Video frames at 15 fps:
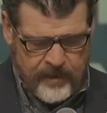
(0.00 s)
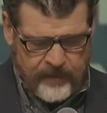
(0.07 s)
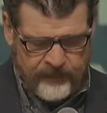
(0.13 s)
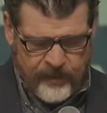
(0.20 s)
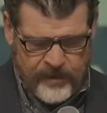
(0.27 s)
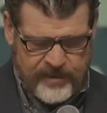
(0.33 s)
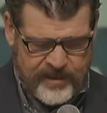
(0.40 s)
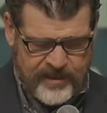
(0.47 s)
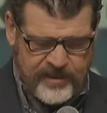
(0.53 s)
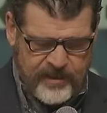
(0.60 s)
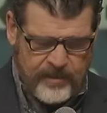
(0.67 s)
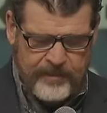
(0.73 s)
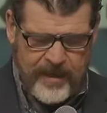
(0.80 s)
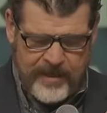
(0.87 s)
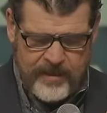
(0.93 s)
Friends, this
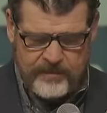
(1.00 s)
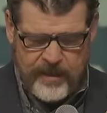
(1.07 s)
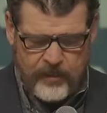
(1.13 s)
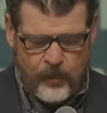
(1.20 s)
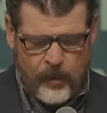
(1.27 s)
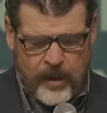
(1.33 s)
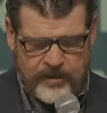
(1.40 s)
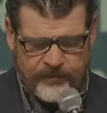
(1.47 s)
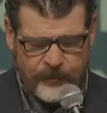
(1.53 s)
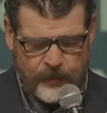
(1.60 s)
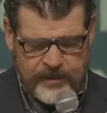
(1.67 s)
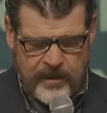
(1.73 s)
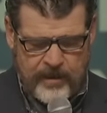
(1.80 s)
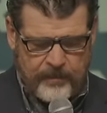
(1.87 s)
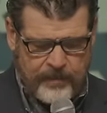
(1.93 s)
command to be watchful
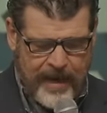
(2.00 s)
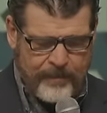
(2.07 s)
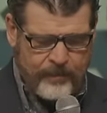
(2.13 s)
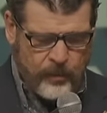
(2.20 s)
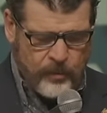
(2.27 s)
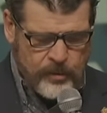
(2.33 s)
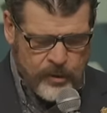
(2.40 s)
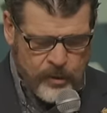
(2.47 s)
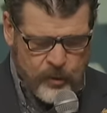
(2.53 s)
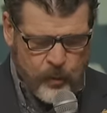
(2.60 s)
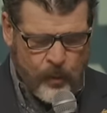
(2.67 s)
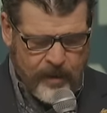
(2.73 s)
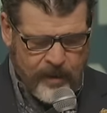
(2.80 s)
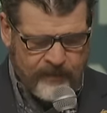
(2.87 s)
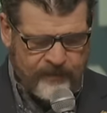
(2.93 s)
is in the Bible
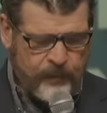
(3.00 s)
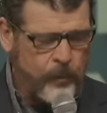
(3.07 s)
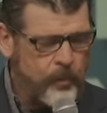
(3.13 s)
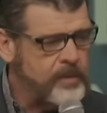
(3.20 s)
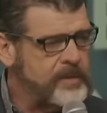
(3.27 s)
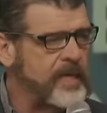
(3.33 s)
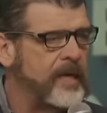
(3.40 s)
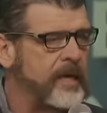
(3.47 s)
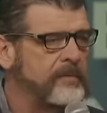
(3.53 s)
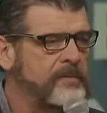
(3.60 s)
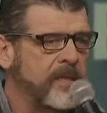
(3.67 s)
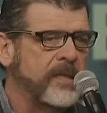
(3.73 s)
24 times,